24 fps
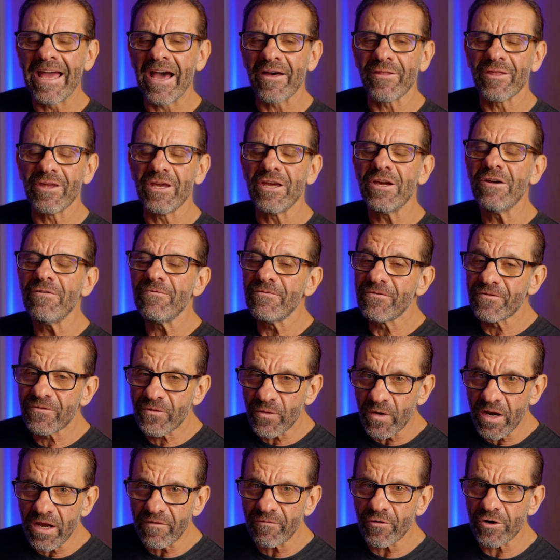Now, the
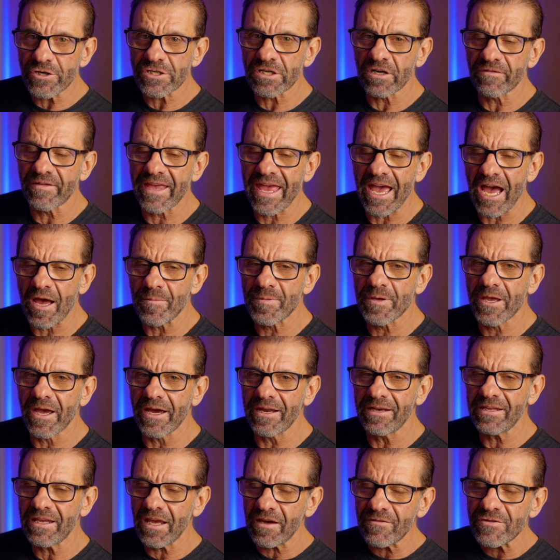free version of
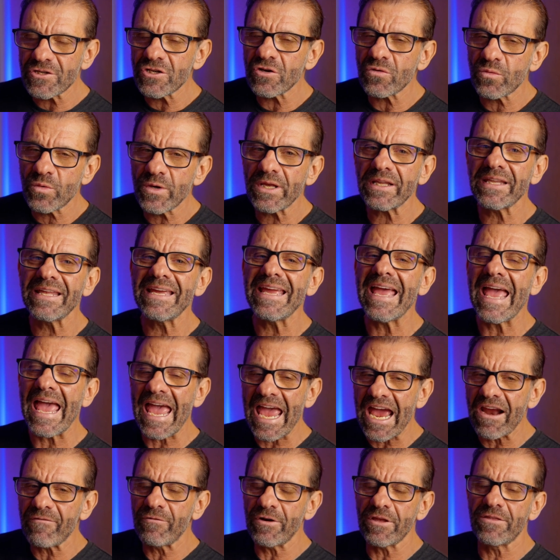CapCut gives you really
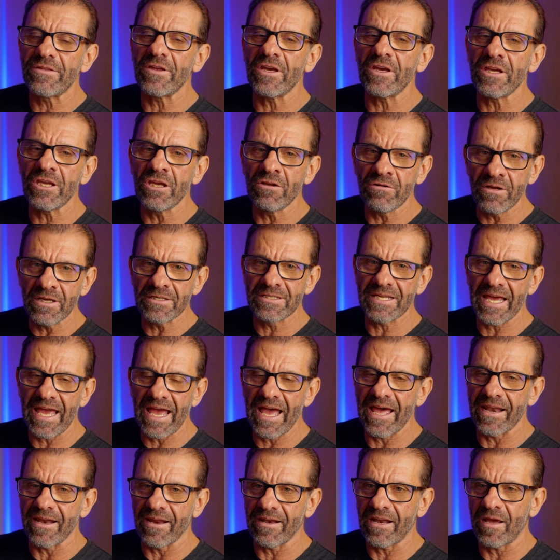everything you need to
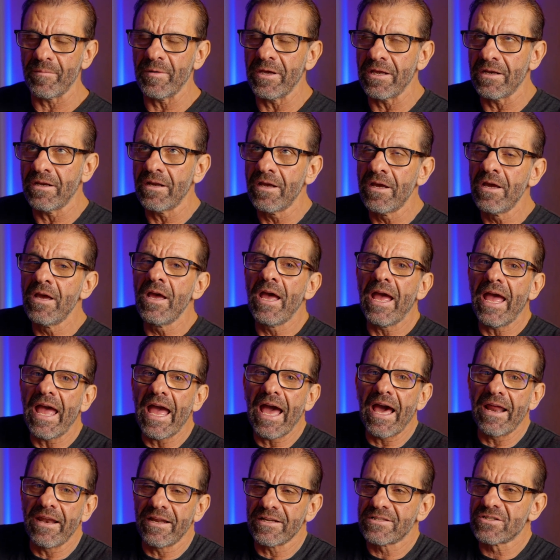edit. I mean,
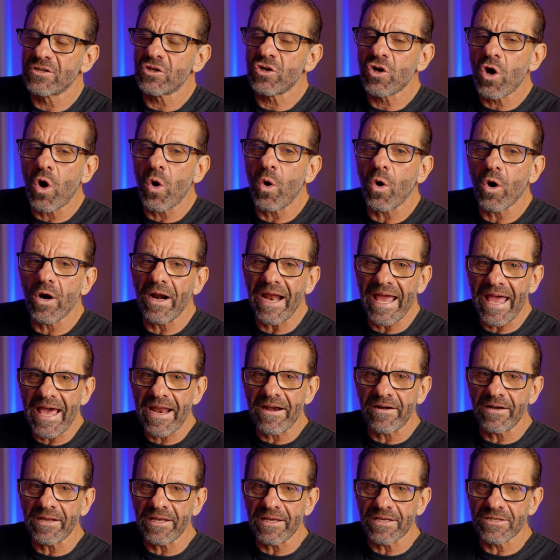at its core,
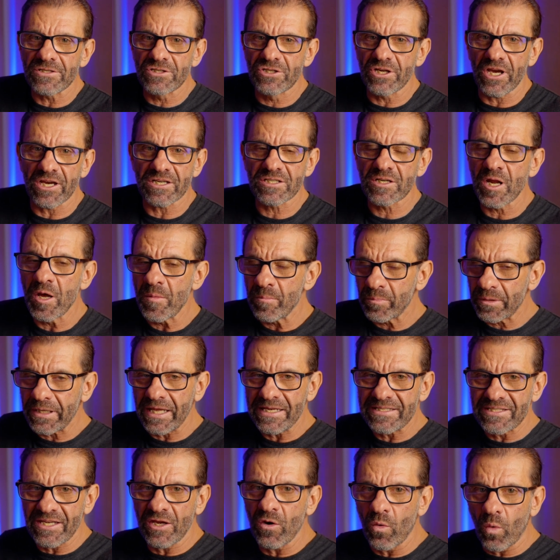editing is just
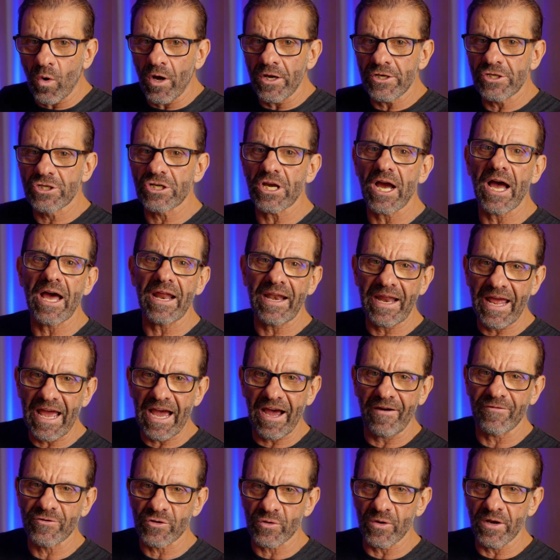placing one shot
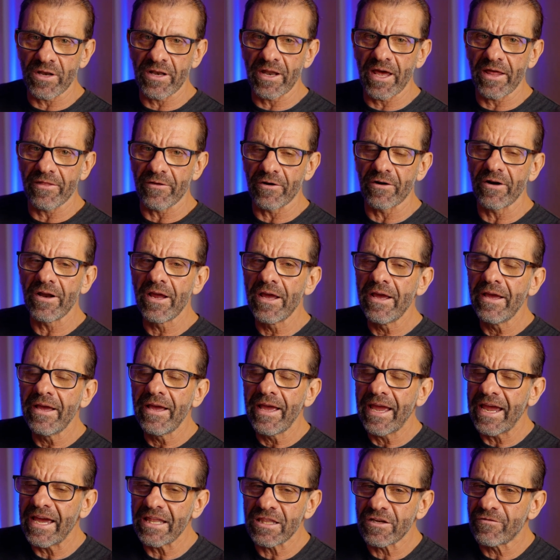after another.
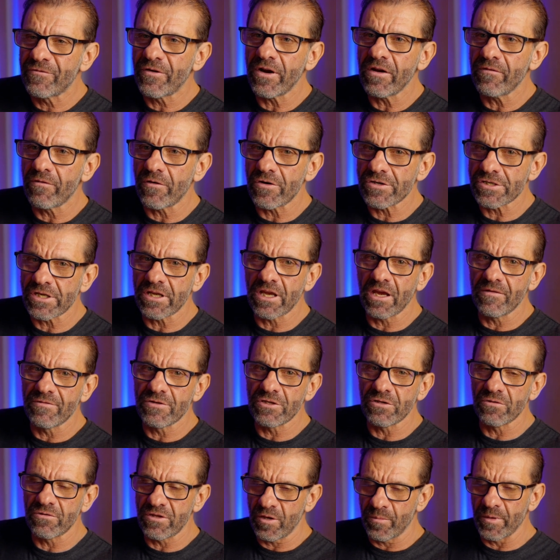And the free version gives
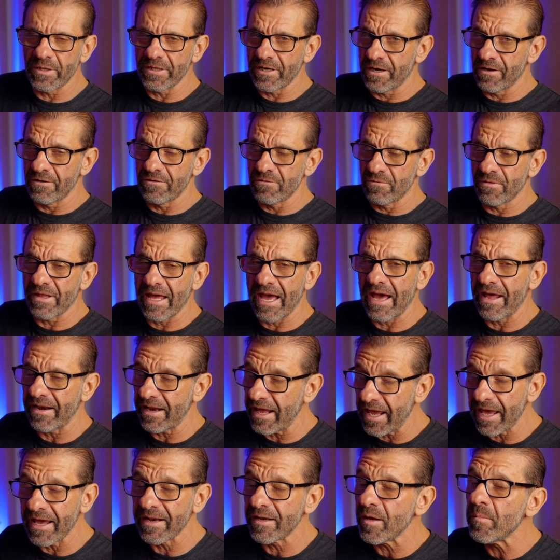you the ability to do that
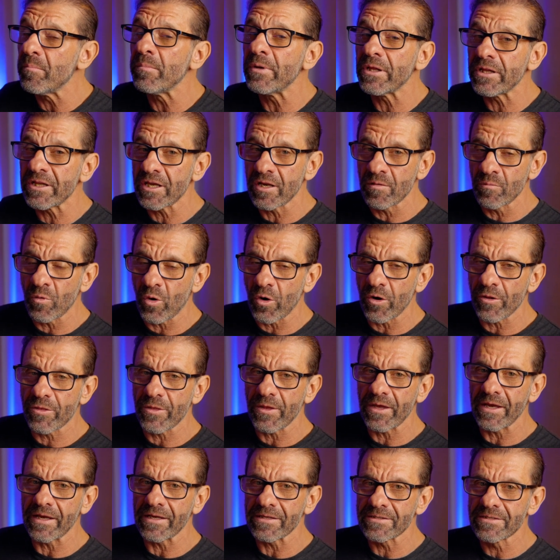and a million more
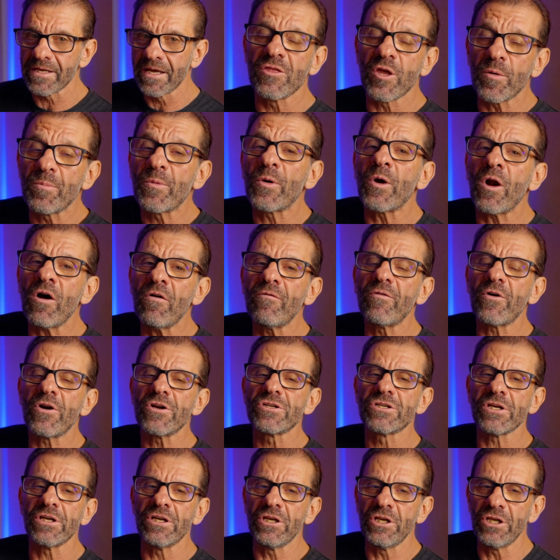things. The pro
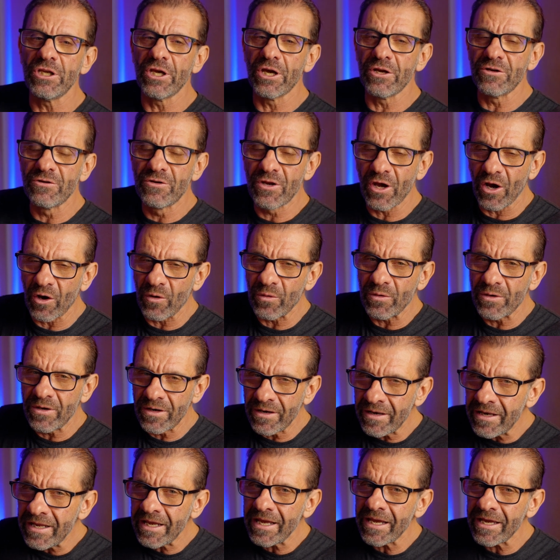version, you don't
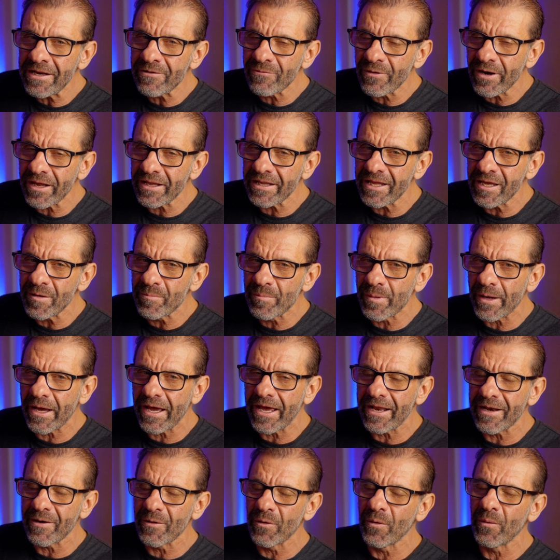need really,
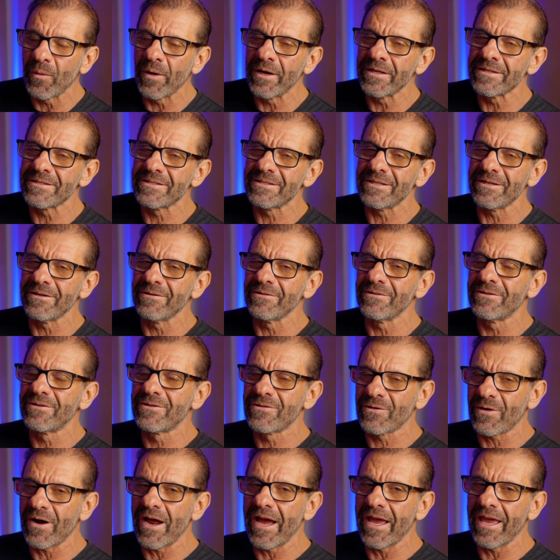but once you
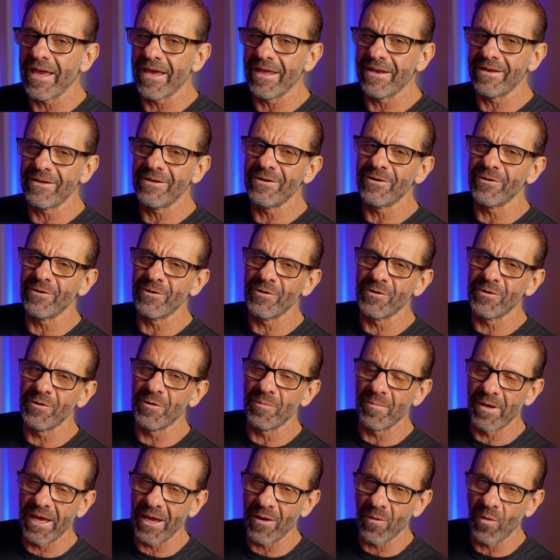try it,
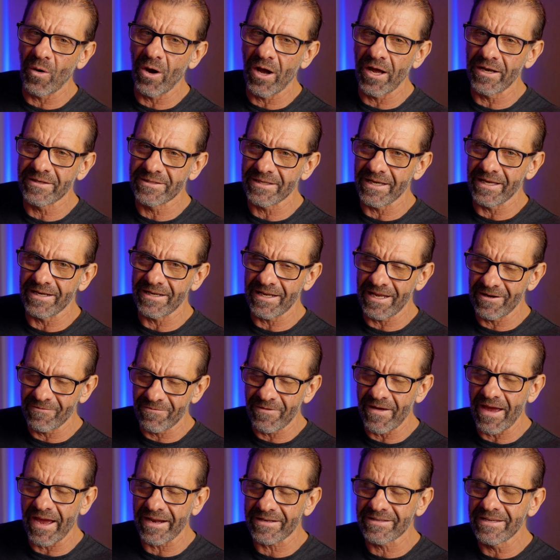you may want it. In
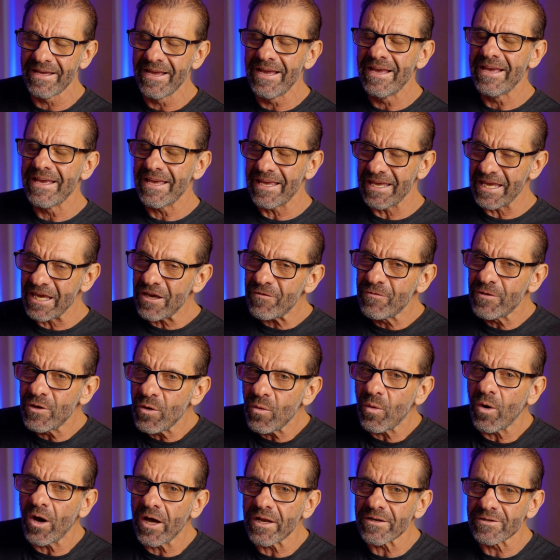fact, if you
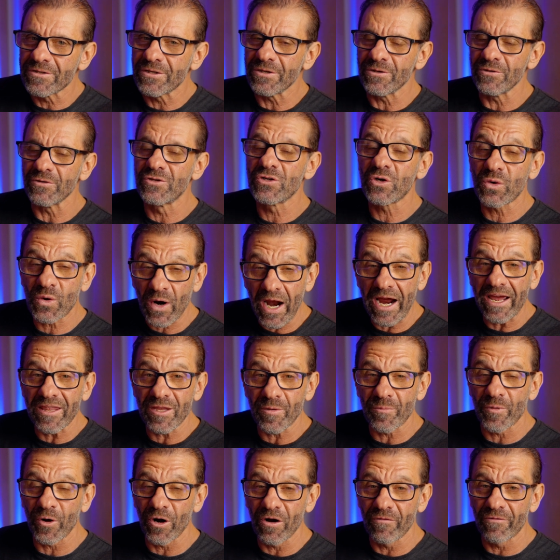want to try
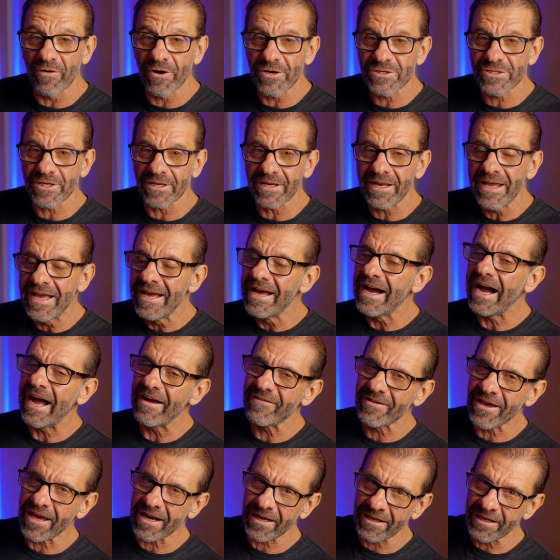the pro version,
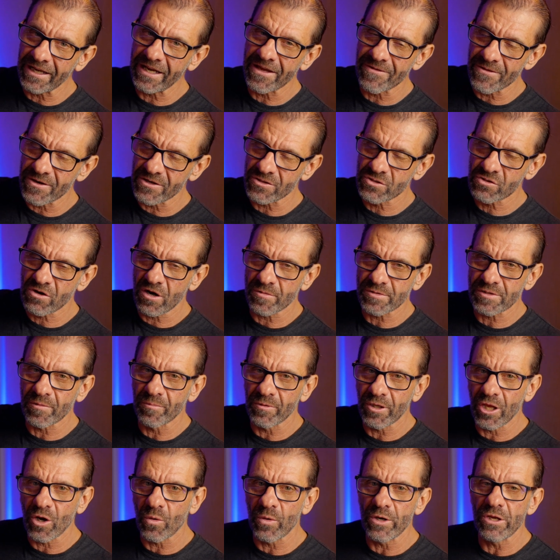I've got a link in the description
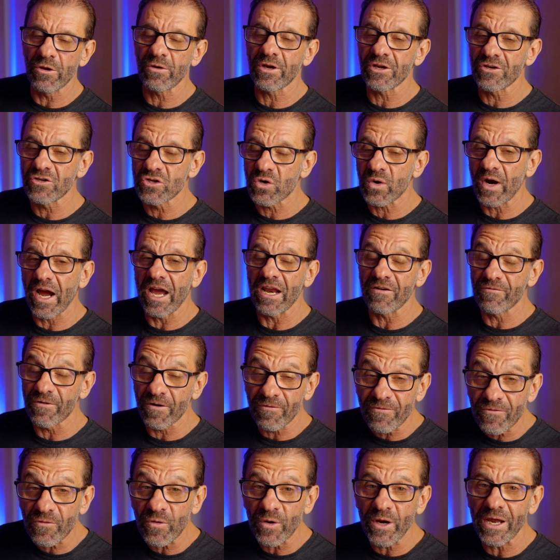below where you can try it
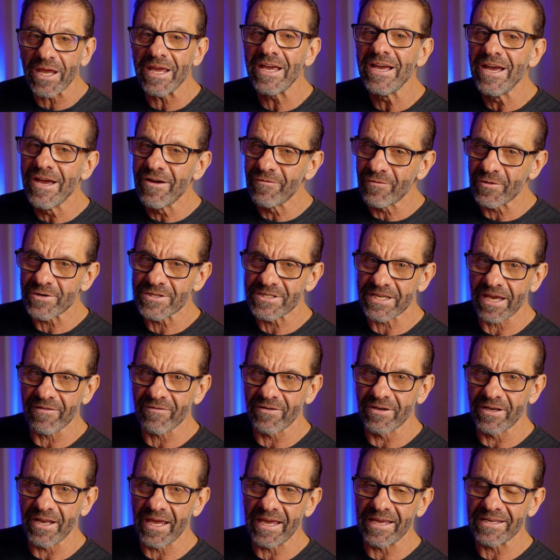for free for
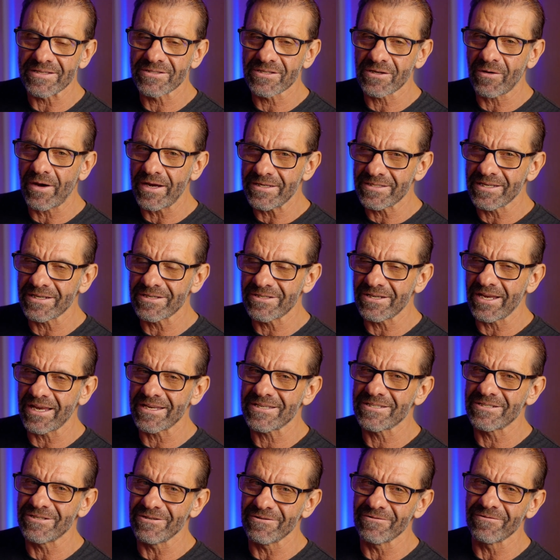seven days. So I
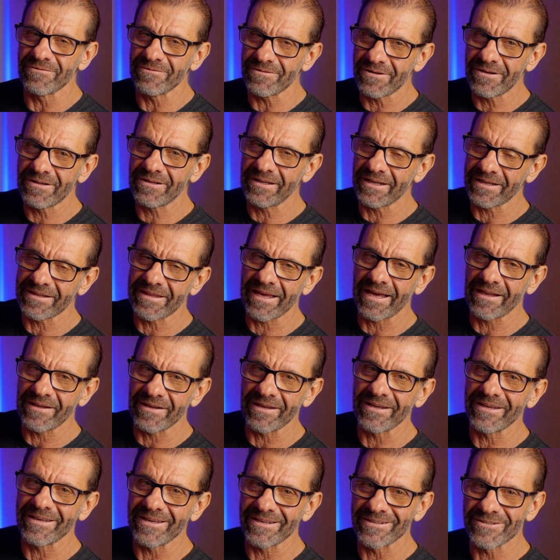suggest you click that
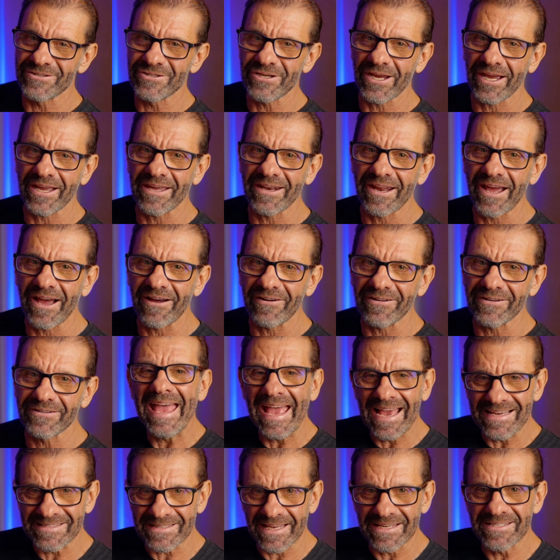link and check it out.
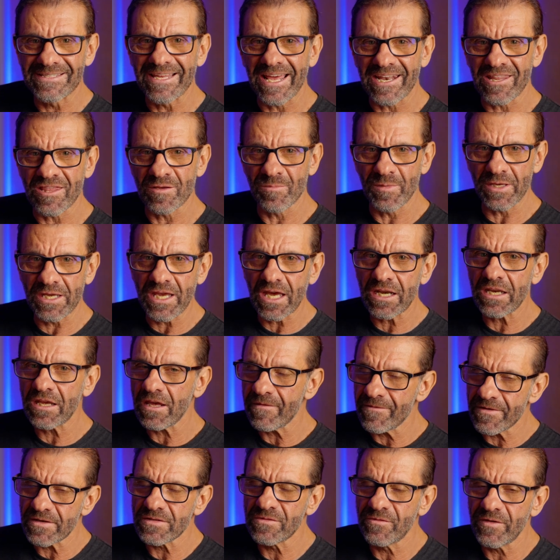As I said in the beginning
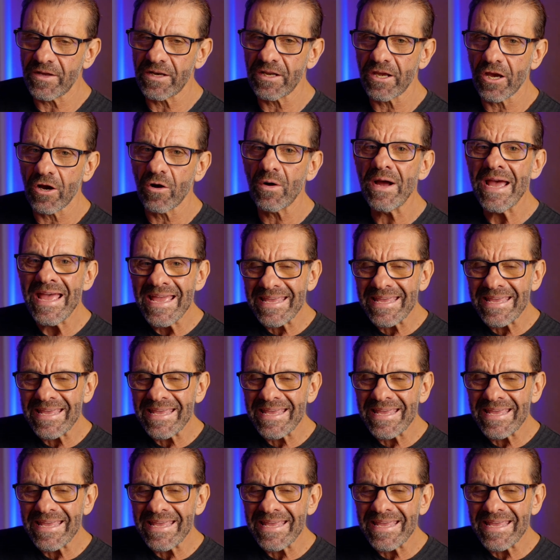of this video,